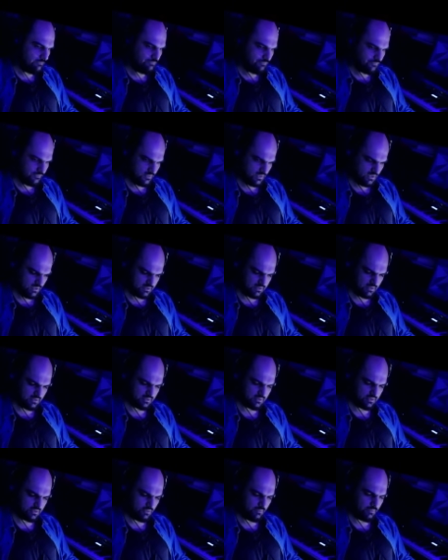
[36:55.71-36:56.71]
This is
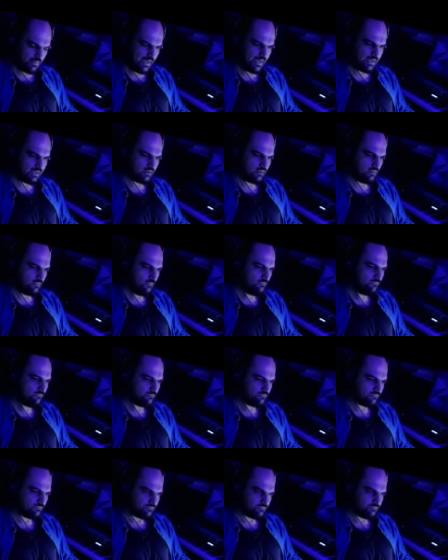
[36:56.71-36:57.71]
still better
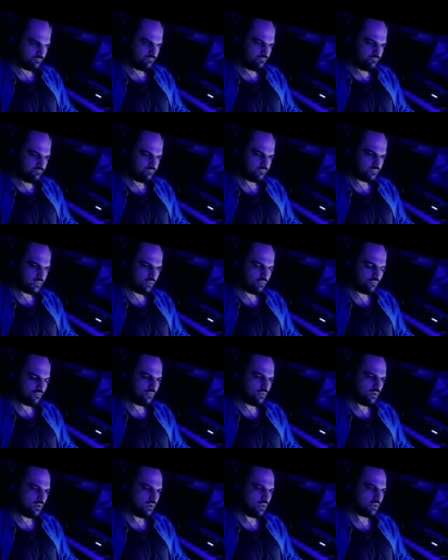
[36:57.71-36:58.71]

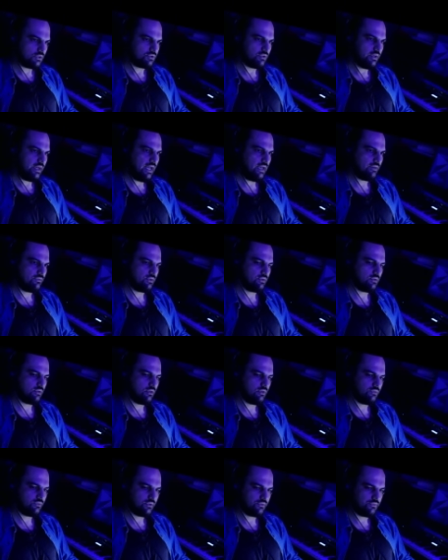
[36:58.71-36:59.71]
to have an
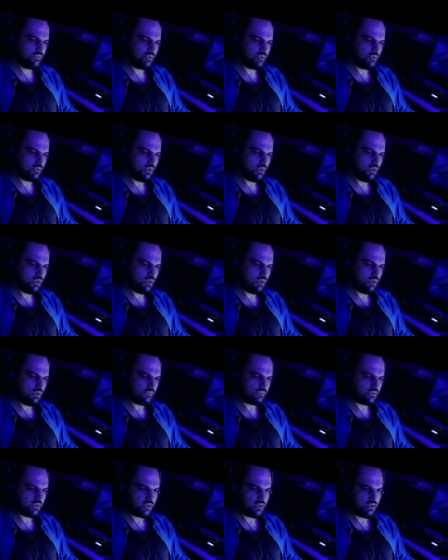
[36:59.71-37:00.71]
overview of
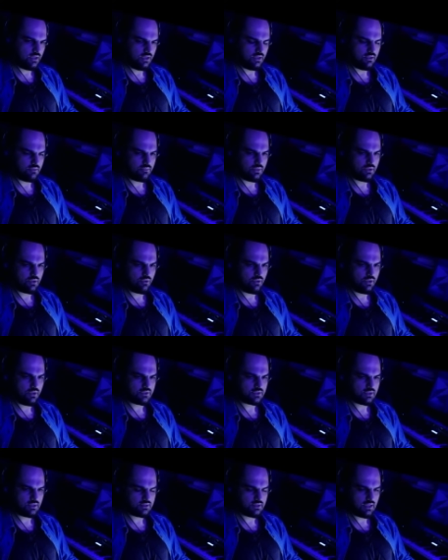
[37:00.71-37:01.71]
the key, because
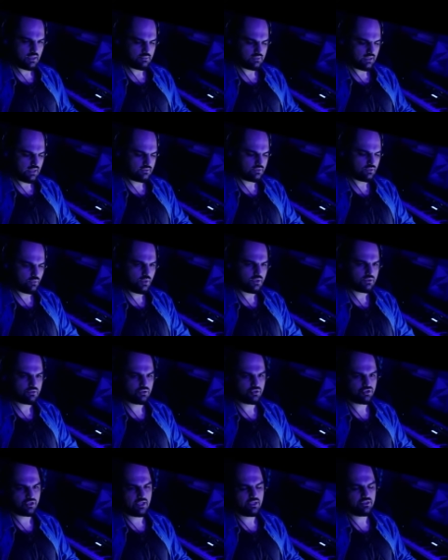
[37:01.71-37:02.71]
sometimes you want to change